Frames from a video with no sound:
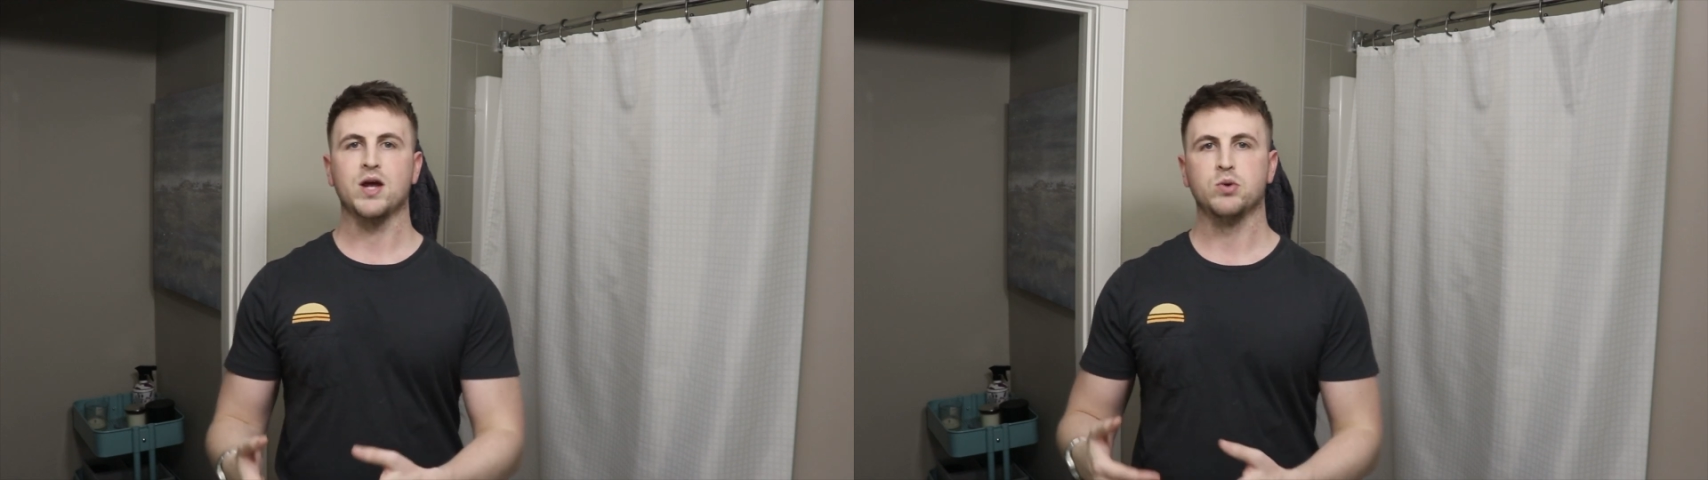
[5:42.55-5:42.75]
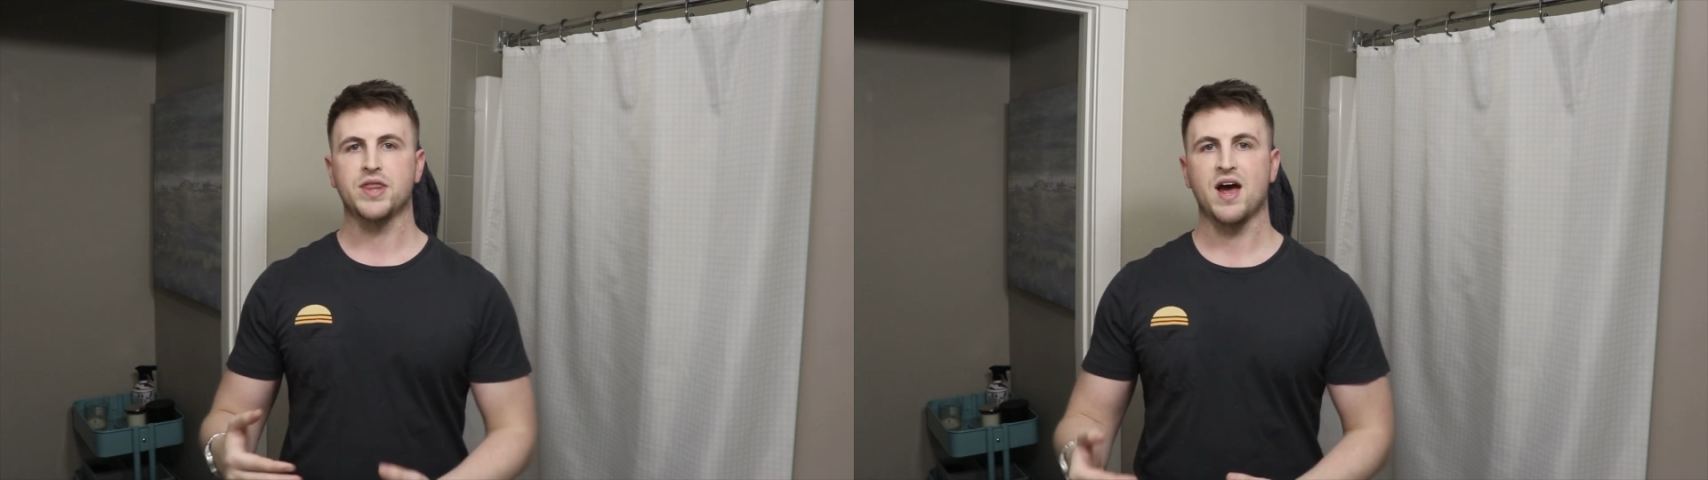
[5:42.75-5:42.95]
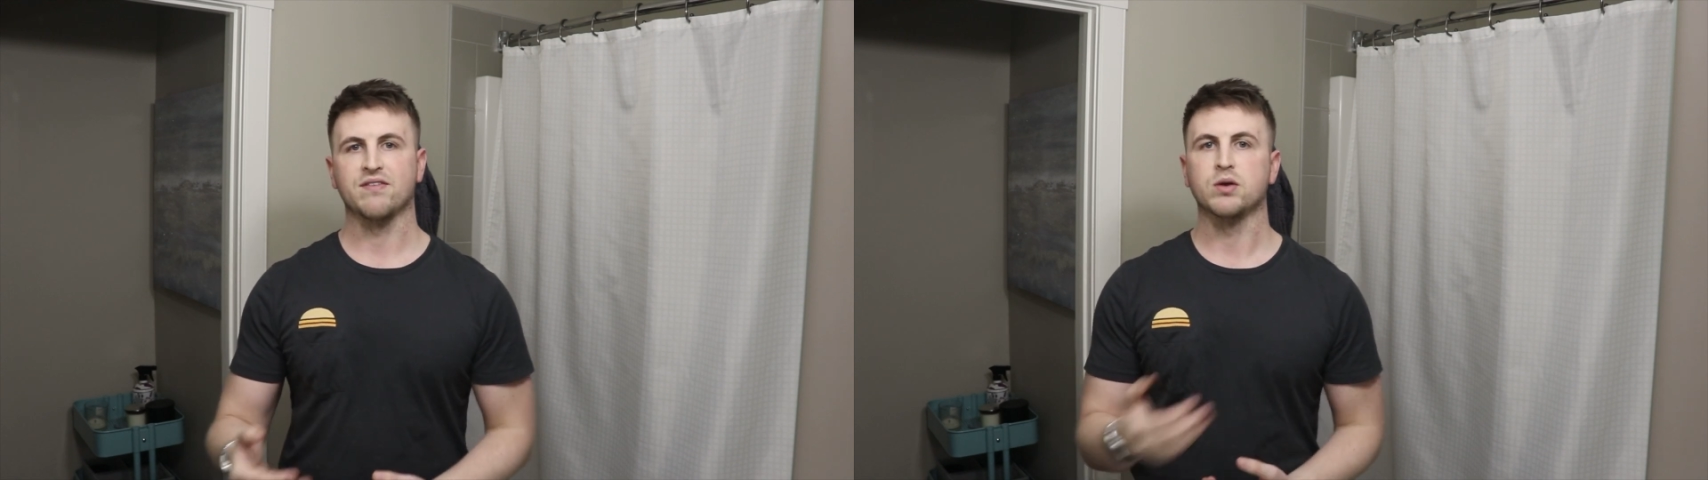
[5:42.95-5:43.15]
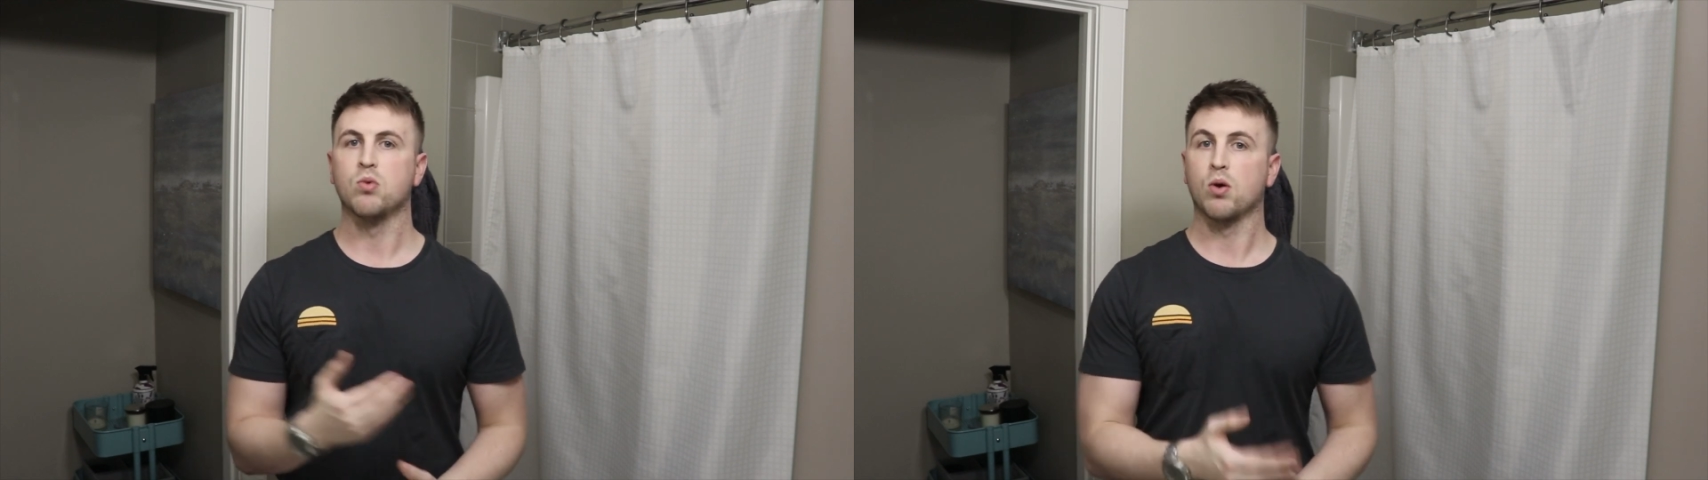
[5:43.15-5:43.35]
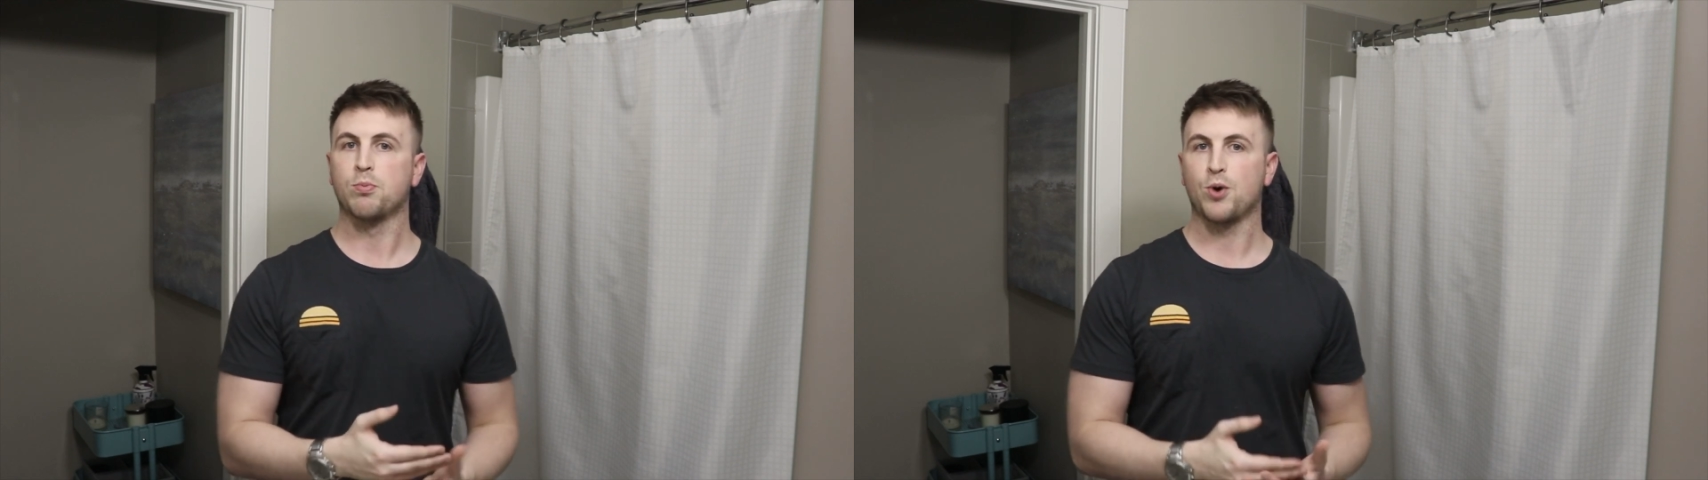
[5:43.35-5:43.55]
with having
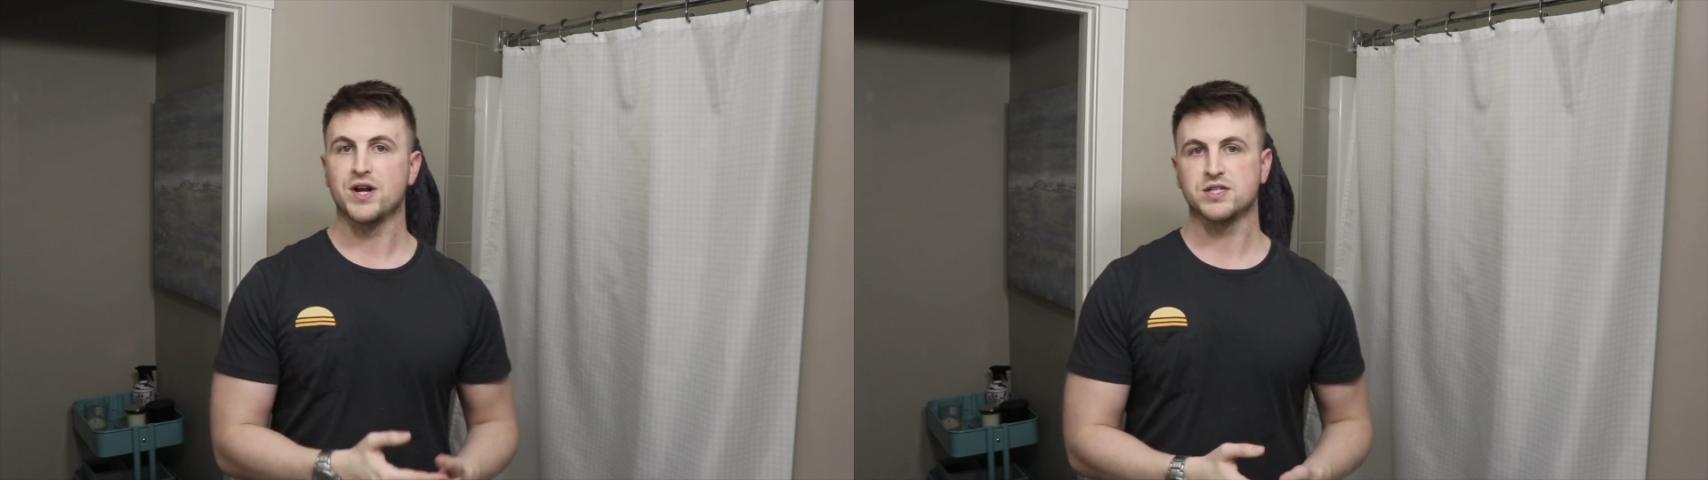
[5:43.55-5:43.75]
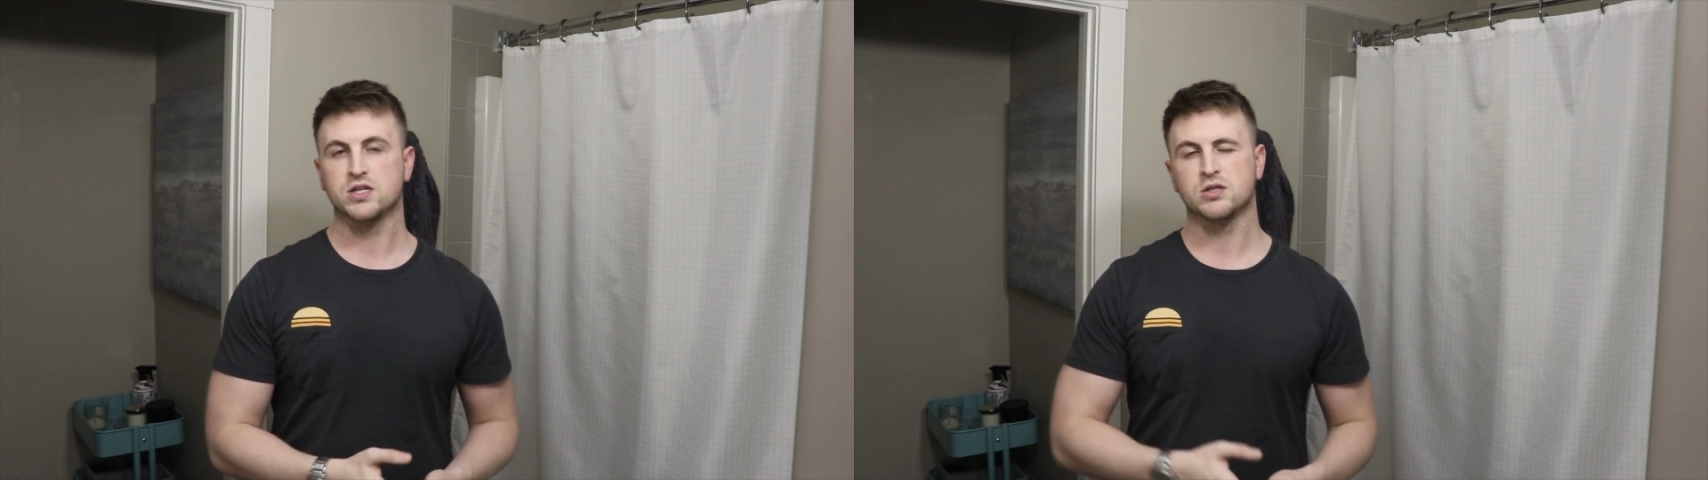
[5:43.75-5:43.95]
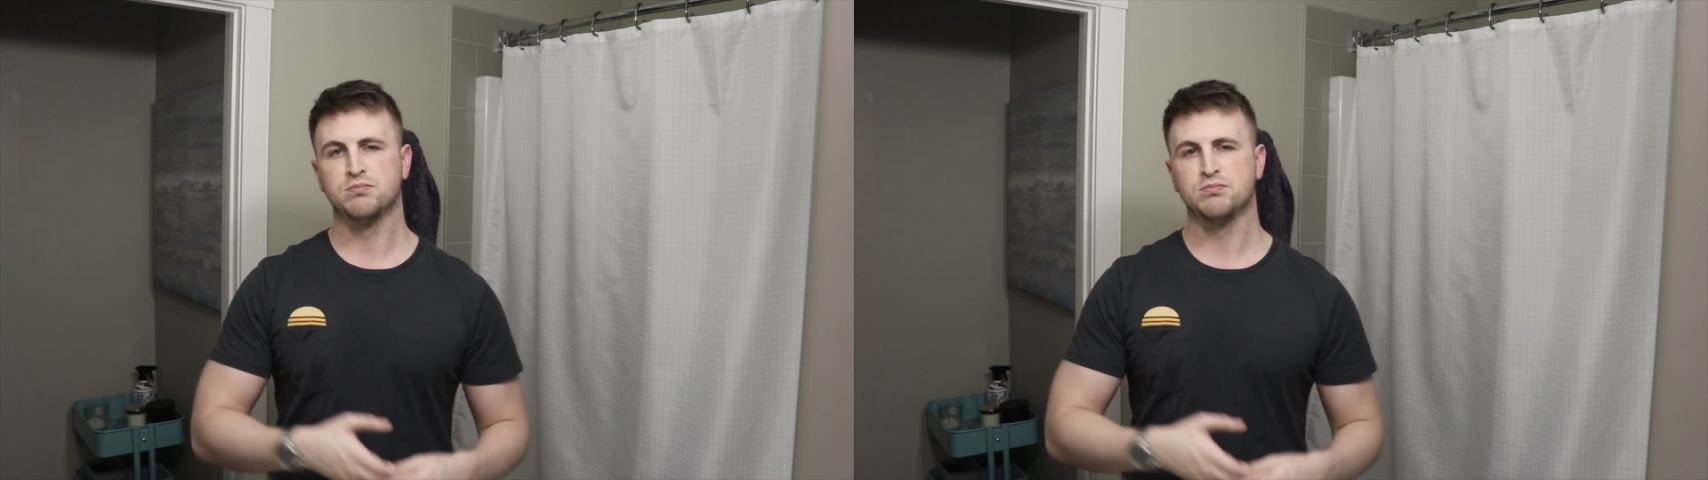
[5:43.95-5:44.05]
more presence